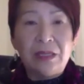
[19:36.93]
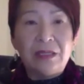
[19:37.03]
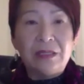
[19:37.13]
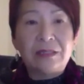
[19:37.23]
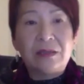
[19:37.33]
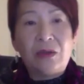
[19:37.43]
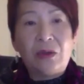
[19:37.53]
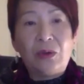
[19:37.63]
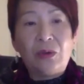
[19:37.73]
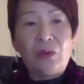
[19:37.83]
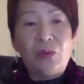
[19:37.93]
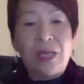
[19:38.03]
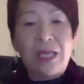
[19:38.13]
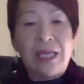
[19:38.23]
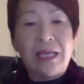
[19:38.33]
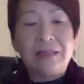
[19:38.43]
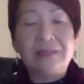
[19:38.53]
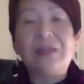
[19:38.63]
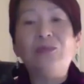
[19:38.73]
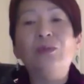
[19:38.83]
So we
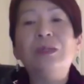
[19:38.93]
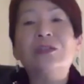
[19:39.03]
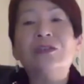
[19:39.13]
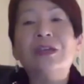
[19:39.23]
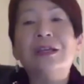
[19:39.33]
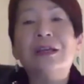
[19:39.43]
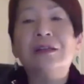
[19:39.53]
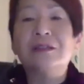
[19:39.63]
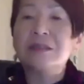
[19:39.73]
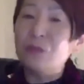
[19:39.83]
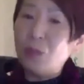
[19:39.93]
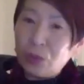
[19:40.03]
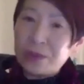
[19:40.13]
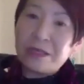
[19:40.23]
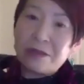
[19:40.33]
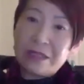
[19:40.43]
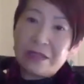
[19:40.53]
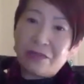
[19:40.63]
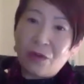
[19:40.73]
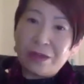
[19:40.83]
instead will be doing a small series
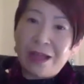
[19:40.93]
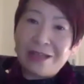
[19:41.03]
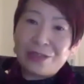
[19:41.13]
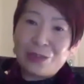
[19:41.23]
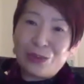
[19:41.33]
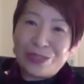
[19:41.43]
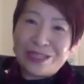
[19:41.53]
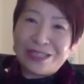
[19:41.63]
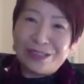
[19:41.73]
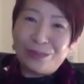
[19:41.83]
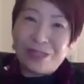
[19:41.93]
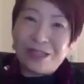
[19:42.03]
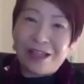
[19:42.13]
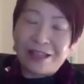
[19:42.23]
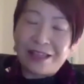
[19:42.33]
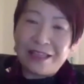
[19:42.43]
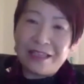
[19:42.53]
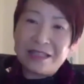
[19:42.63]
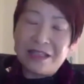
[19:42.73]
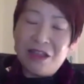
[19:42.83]
of online talks, a little bit like
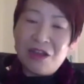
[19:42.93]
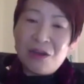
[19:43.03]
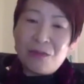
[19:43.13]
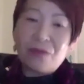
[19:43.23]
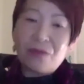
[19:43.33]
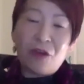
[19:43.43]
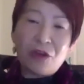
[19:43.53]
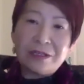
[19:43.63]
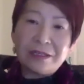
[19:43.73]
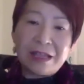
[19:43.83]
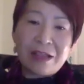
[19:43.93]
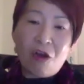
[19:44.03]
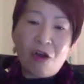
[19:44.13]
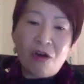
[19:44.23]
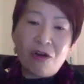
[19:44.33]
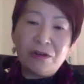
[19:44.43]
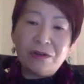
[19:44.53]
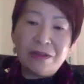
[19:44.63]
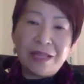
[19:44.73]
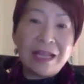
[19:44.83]
this, but focusing
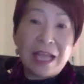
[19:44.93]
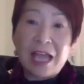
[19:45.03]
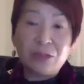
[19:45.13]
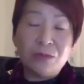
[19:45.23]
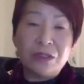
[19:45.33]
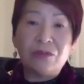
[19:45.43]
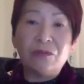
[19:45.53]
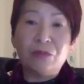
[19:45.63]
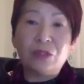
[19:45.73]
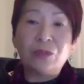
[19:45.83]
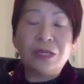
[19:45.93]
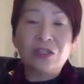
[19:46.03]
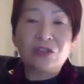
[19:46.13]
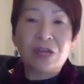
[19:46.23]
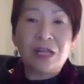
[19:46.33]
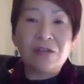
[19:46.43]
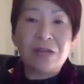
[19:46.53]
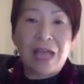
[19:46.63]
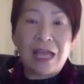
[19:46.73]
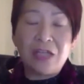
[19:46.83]
on the engagement between Australia
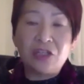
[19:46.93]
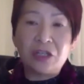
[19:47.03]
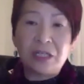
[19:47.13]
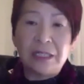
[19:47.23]
and Asia,